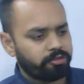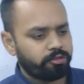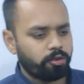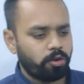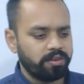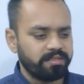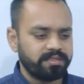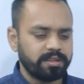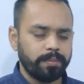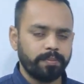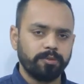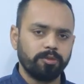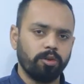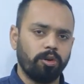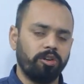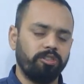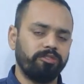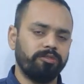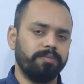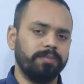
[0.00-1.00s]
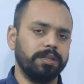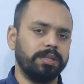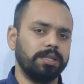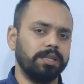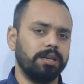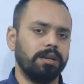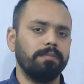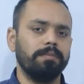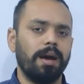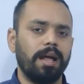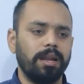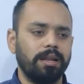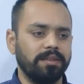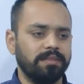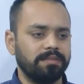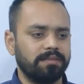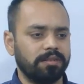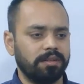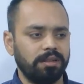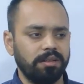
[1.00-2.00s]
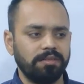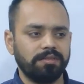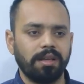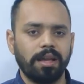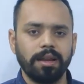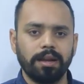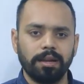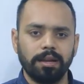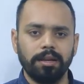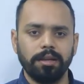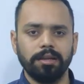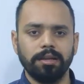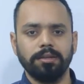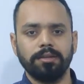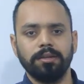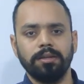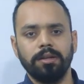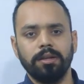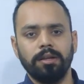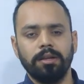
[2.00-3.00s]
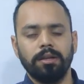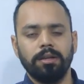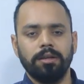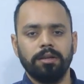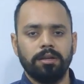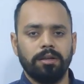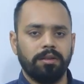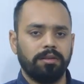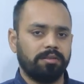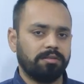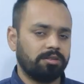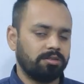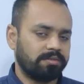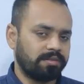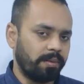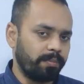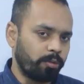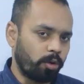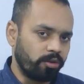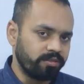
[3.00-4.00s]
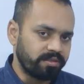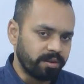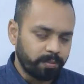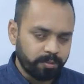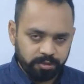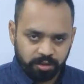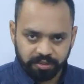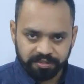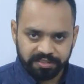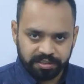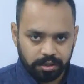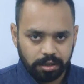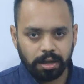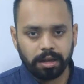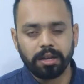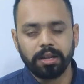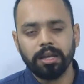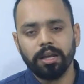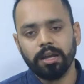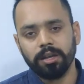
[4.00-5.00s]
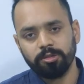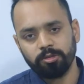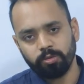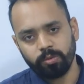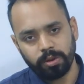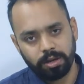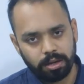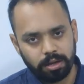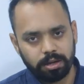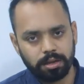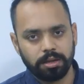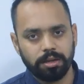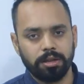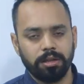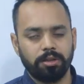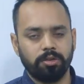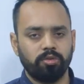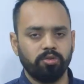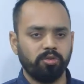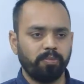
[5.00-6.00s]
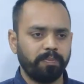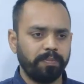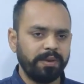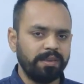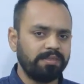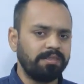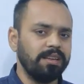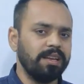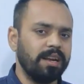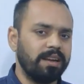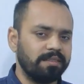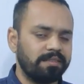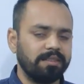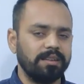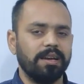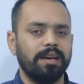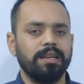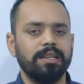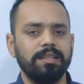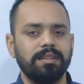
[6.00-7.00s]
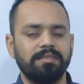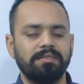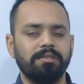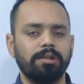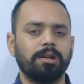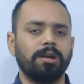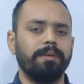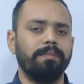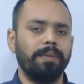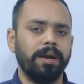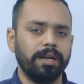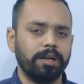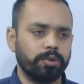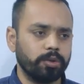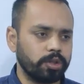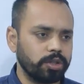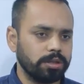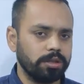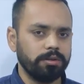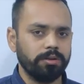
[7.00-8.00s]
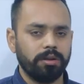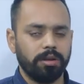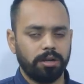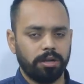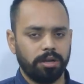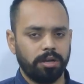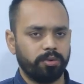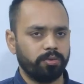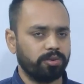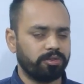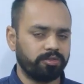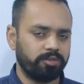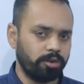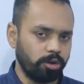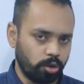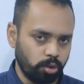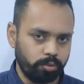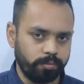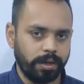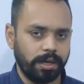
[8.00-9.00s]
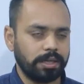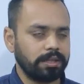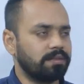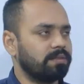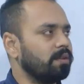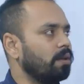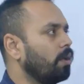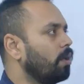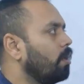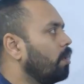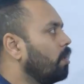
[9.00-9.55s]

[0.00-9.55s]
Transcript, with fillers: of concepts of material balance, recycling, some concepts of CRE as well. So PC and CRE, this is a combined question. Uh, it was for two marks.